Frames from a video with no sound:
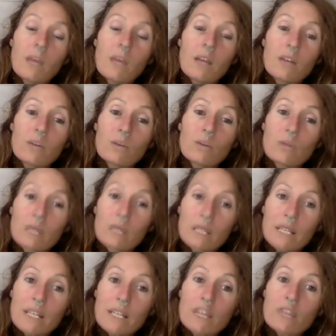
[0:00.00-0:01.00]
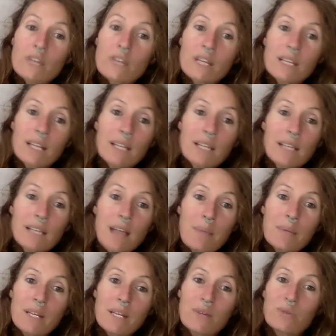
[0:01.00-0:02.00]
And all the littering that's
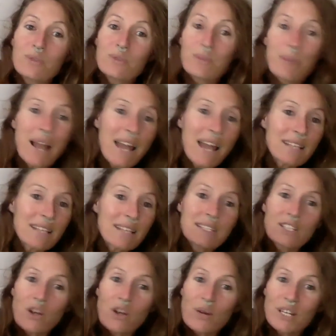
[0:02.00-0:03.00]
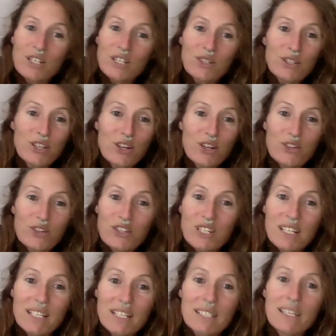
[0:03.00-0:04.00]
happening, all the plastic going into the
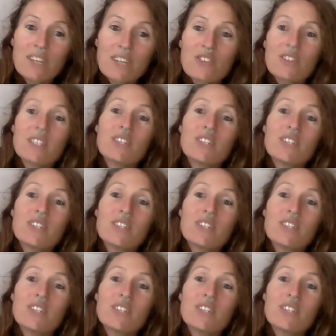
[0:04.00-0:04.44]
ocean, etc.